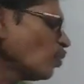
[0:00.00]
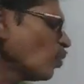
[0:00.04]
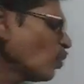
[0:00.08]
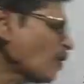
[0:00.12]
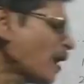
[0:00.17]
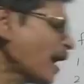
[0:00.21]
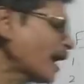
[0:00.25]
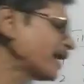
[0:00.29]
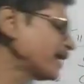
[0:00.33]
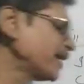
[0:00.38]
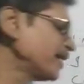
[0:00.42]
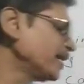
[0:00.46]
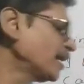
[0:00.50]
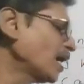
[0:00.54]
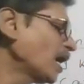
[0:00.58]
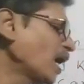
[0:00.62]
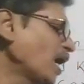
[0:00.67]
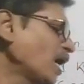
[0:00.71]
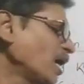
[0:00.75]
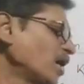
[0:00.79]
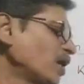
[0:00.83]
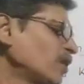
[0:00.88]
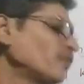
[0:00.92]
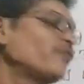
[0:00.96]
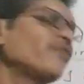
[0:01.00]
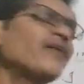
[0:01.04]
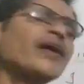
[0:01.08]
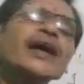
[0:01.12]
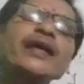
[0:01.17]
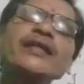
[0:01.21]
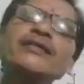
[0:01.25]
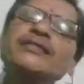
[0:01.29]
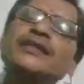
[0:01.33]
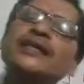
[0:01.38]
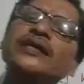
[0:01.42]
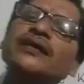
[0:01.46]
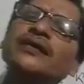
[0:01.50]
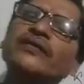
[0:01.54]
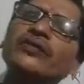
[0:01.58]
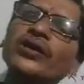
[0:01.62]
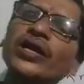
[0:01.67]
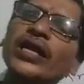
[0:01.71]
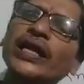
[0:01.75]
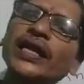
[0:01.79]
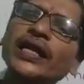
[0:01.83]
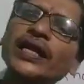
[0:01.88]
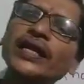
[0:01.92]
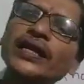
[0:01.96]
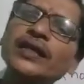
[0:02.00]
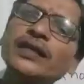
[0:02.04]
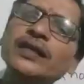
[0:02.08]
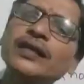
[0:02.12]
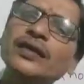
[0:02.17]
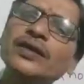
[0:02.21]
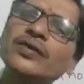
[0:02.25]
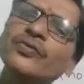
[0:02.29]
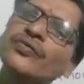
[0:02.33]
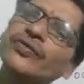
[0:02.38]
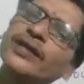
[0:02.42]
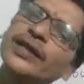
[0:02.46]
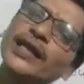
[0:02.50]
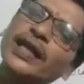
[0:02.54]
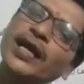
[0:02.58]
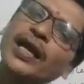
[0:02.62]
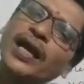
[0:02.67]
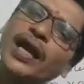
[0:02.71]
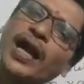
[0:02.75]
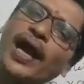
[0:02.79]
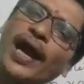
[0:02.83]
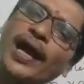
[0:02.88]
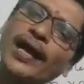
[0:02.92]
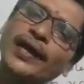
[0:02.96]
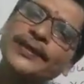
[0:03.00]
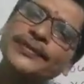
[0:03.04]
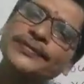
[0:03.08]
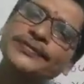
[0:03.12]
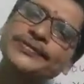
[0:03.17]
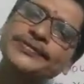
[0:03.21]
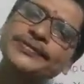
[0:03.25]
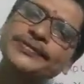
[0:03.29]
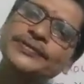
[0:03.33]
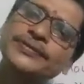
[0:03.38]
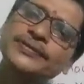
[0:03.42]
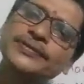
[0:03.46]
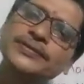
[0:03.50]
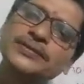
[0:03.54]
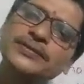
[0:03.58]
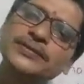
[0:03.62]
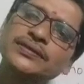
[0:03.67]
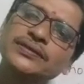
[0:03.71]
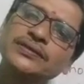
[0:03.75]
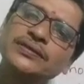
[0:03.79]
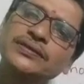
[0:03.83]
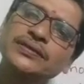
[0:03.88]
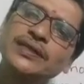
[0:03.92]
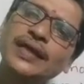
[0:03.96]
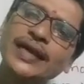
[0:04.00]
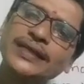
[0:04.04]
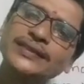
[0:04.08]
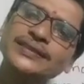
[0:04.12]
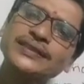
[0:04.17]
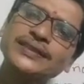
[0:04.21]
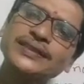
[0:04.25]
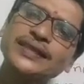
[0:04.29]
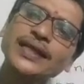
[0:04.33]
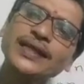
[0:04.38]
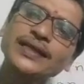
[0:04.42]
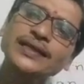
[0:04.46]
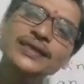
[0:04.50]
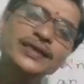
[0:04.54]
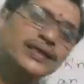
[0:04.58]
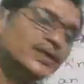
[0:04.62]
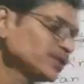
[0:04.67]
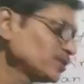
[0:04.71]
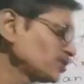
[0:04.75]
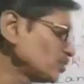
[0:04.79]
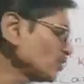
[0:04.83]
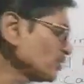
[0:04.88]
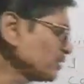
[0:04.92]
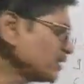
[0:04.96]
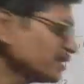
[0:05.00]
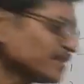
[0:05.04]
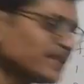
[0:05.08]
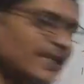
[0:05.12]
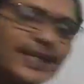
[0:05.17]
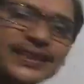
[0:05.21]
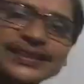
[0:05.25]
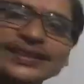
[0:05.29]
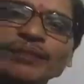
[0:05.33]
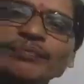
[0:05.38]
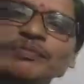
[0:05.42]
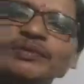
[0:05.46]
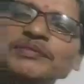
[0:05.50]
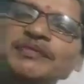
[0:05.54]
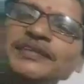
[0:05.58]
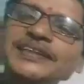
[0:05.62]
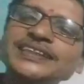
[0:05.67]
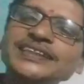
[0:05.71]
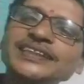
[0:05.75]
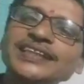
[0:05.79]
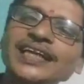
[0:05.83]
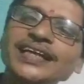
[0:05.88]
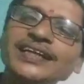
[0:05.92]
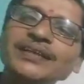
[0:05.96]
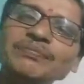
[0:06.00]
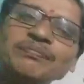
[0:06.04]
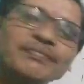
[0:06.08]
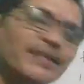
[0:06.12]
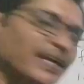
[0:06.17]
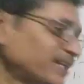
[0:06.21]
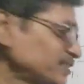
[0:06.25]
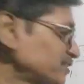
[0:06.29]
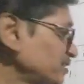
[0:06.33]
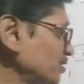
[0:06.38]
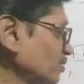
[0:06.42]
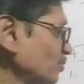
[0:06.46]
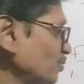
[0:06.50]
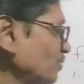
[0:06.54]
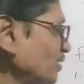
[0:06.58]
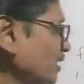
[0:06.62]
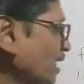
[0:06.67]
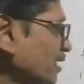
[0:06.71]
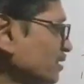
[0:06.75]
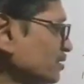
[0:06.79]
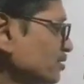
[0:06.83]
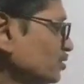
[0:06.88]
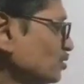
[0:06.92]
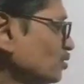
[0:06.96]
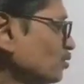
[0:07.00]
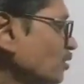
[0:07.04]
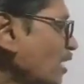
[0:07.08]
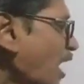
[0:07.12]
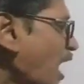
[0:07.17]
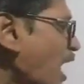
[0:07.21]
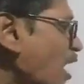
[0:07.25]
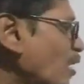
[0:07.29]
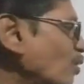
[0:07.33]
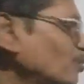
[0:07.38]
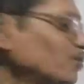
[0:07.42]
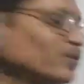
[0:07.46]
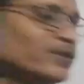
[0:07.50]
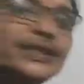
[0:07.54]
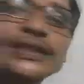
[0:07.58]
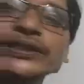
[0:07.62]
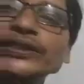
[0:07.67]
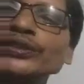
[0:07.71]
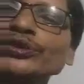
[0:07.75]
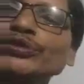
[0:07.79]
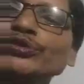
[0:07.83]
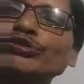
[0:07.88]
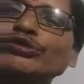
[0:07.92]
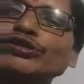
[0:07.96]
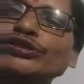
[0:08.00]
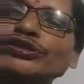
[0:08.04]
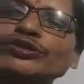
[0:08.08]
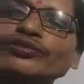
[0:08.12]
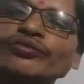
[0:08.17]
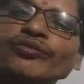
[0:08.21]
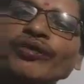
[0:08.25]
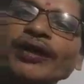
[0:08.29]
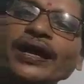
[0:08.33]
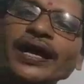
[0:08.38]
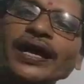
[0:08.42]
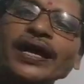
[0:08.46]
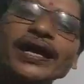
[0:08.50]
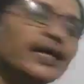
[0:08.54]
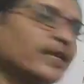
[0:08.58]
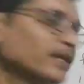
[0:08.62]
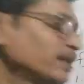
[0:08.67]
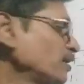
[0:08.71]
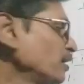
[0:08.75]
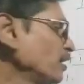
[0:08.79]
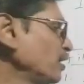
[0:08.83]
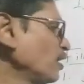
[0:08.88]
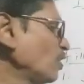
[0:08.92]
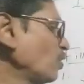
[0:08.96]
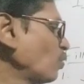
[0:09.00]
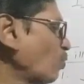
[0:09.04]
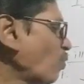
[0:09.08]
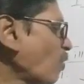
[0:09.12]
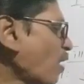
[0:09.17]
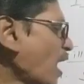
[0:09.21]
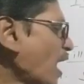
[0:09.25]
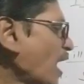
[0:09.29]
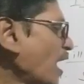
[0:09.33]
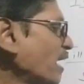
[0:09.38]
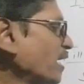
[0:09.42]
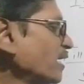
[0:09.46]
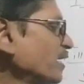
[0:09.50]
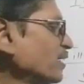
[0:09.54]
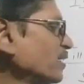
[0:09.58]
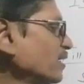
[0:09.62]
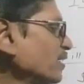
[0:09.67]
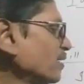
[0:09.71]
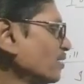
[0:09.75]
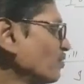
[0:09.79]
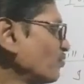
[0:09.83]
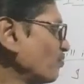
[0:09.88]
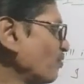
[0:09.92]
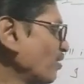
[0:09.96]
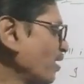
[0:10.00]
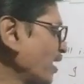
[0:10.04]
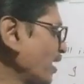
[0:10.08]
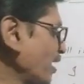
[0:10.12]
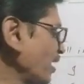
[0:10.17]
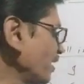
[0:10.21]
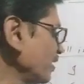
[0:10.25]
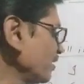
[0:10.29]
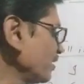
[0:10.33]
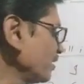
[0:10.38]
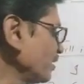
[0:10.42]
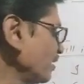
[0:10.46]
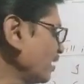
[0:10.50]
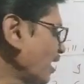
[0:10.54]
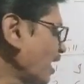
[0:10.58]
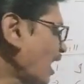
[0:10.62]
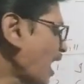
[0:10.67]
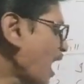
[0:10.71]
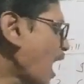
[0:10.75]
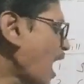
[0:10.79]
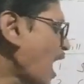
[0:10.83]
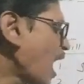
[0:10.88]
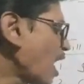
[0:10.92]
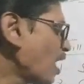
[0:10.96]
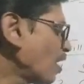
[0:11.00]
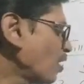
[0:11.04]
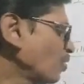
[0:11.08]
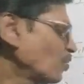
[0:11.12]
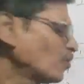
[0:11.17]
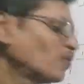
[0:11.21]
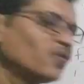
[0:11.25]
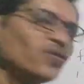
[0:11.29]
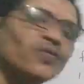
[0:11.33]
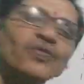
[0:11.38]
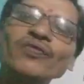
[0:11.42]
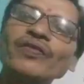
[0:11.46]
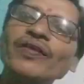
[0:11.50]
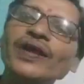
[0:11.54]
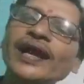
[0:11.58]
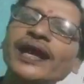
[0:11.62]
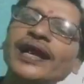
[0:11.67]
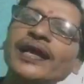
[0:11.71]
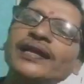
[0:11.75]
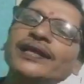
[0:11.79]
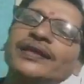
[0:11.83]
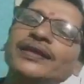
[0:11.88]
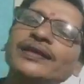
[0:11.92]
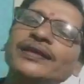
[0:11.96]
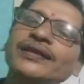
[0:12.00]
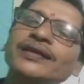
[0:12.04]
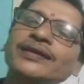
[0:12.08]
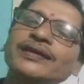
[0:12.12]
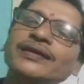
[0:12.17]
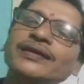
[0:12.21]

no idea when the train will arrive. Understand? So, these are some of the statements. So, we understood how we used when, why, when, how, when.